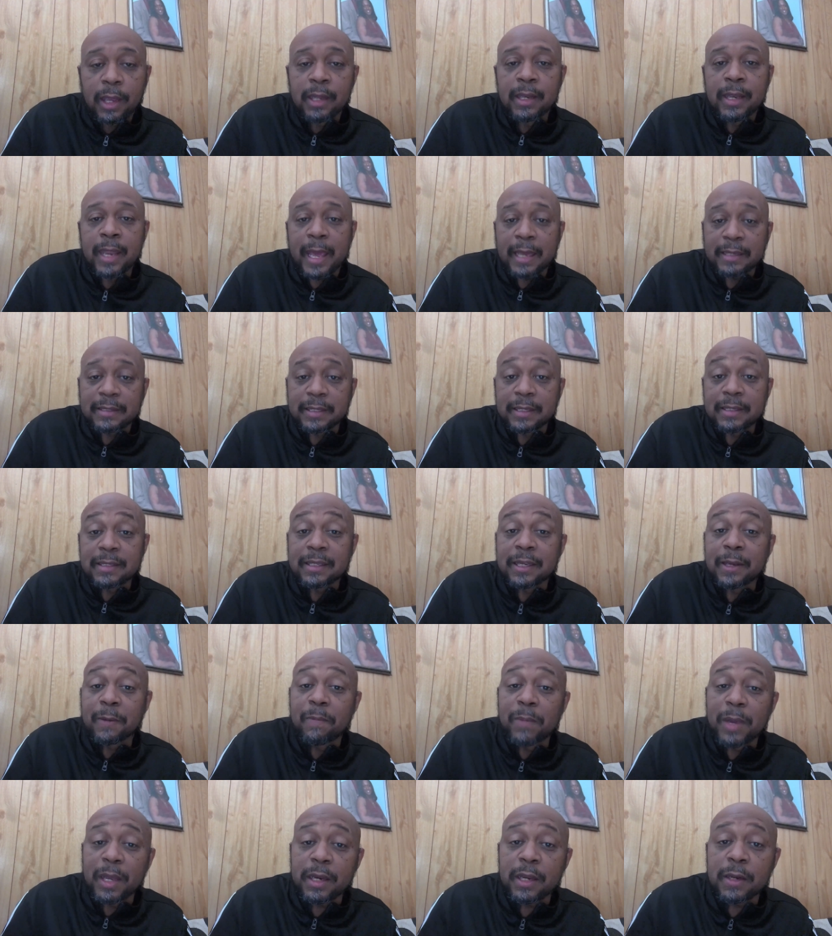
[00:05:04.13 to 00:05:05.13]
in essence,
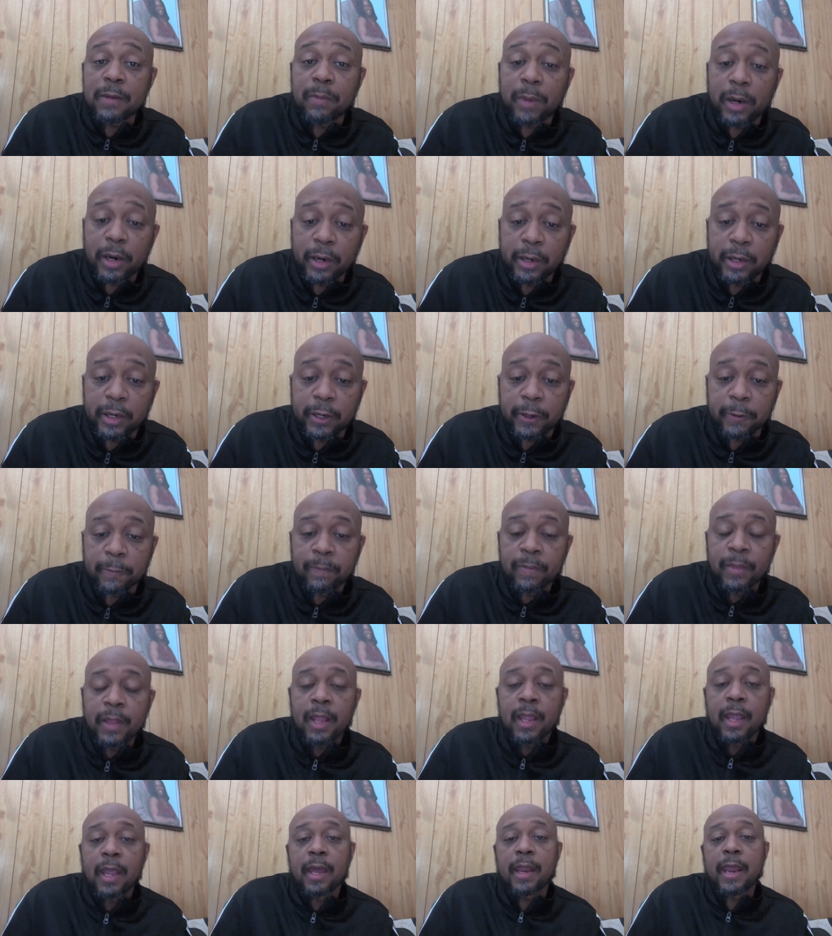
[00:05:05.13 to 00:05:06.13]
committing murder
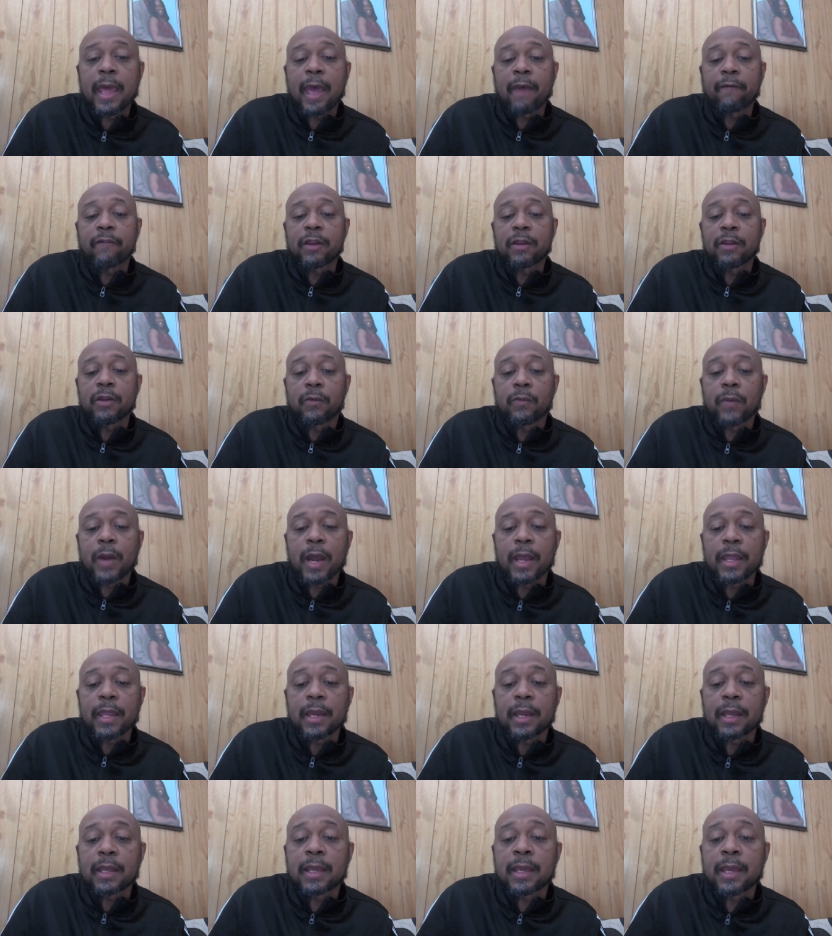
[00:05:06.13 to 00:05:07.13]
and having
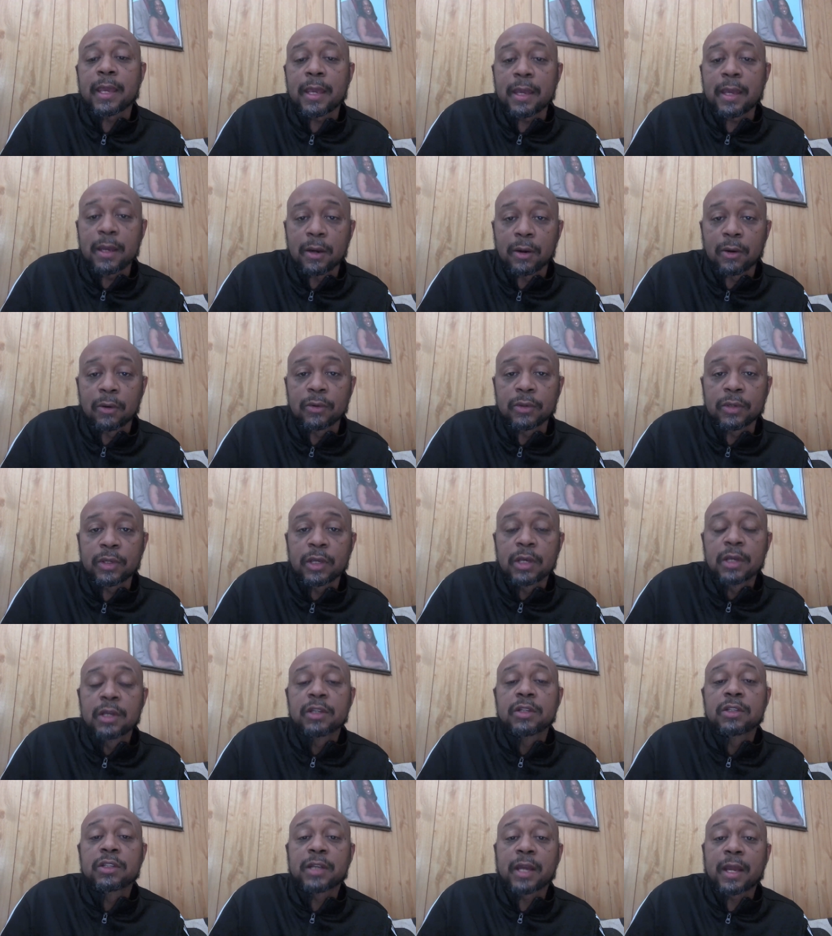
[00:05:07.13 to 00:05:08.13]
Uriah killed
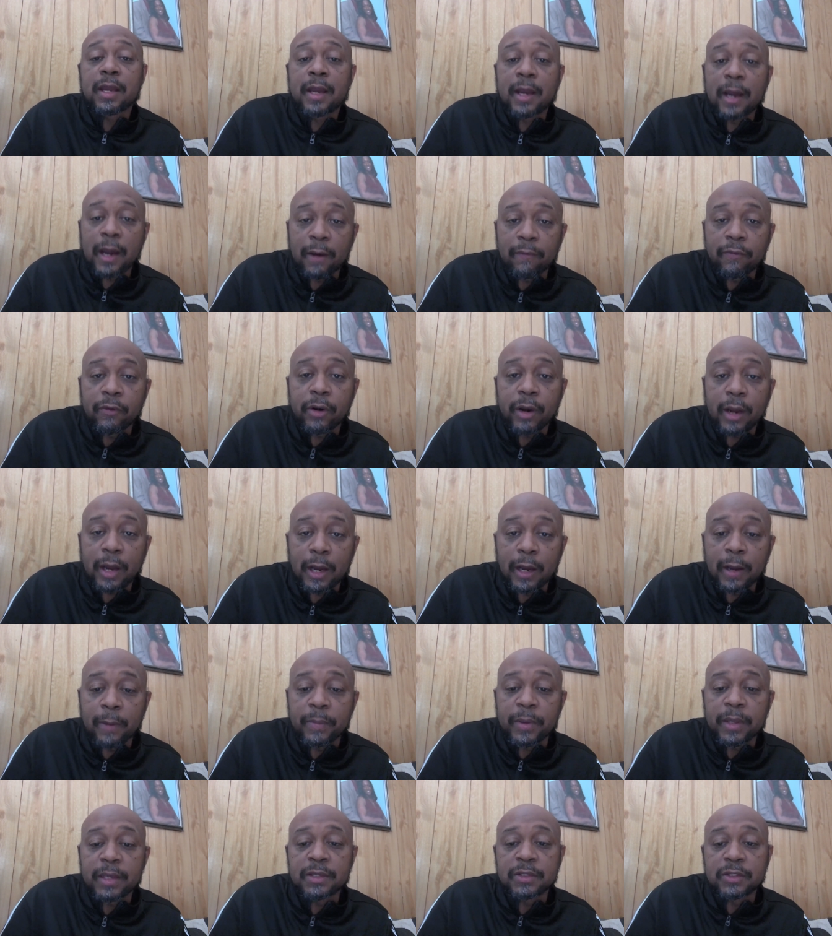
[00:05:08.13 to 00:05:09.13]
to cover
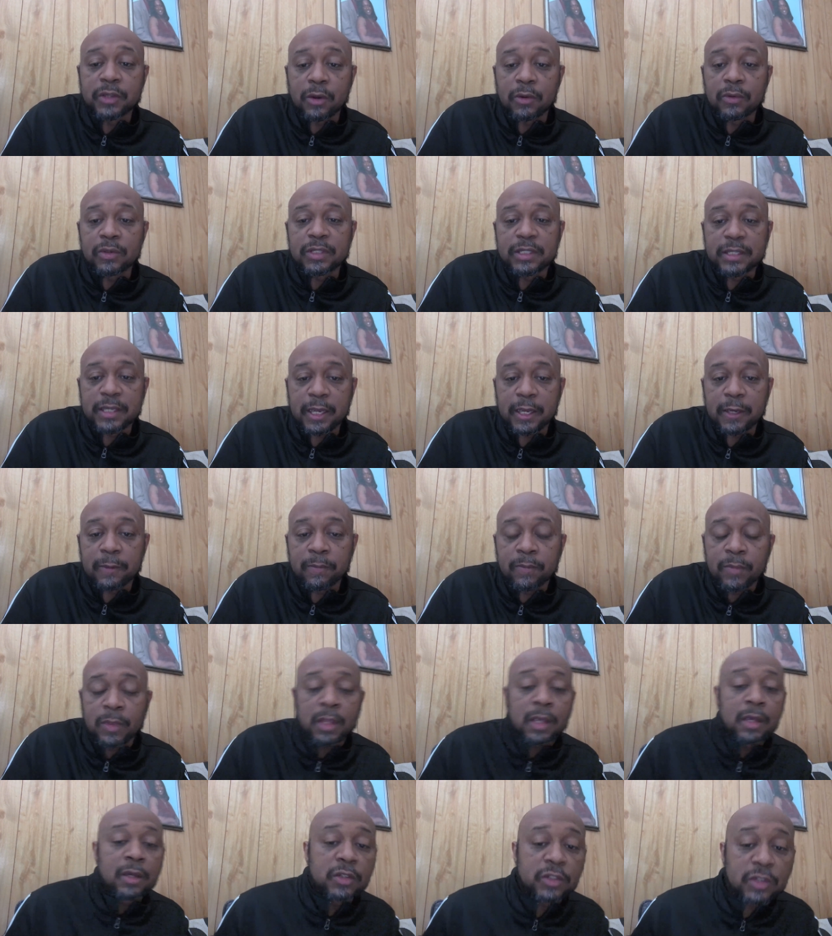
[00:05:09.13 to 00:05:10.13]
up his own sin.
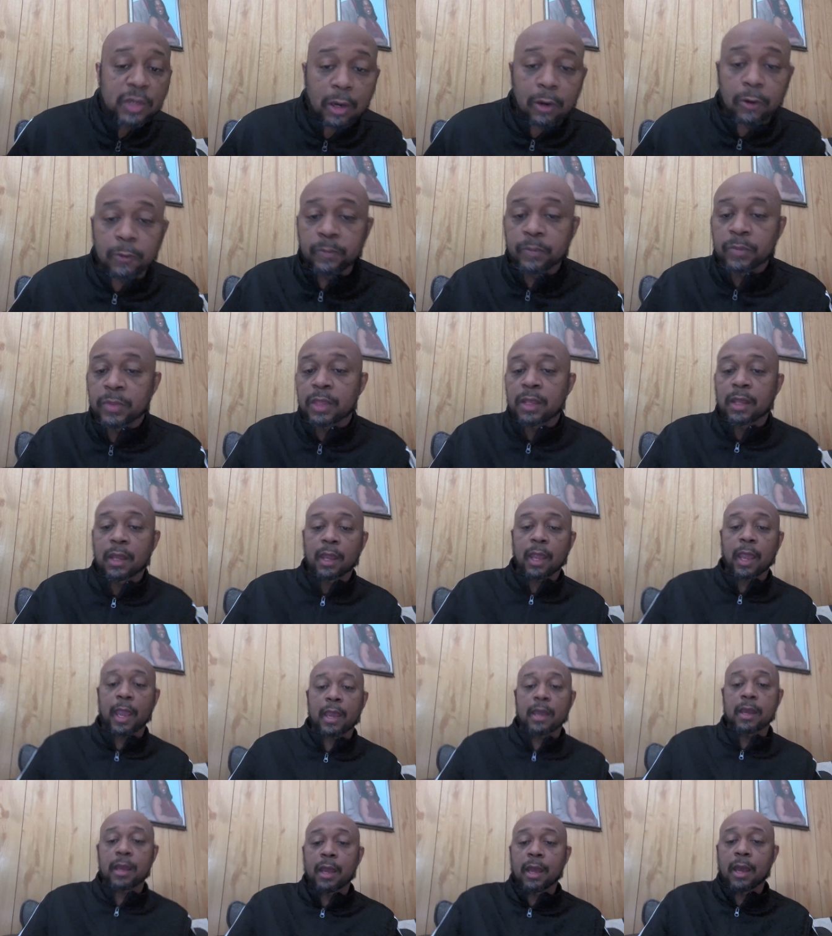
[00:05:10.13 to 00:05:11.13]
So
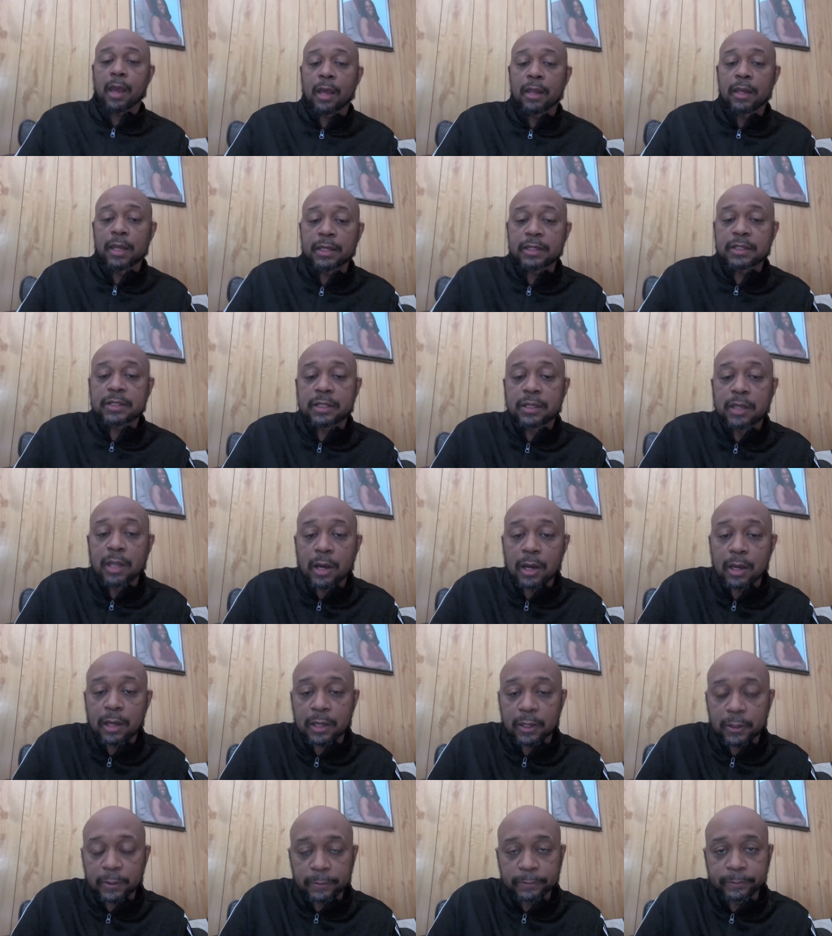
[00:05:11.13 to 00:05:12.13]
uh, let's
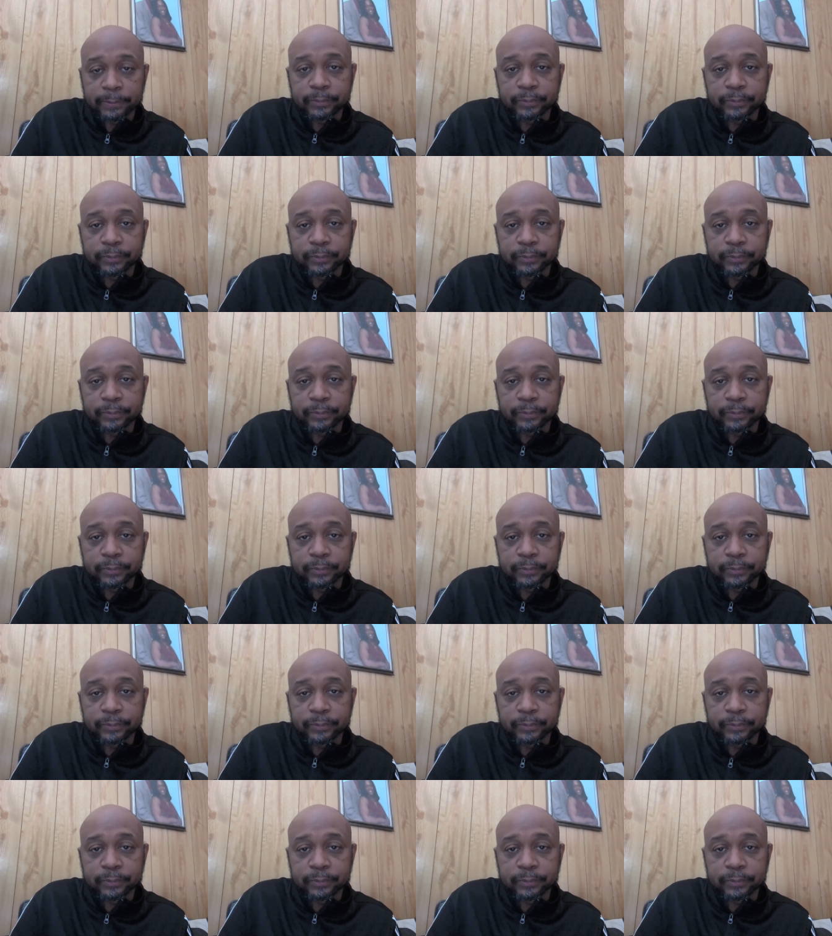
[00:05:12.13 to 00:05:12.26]
look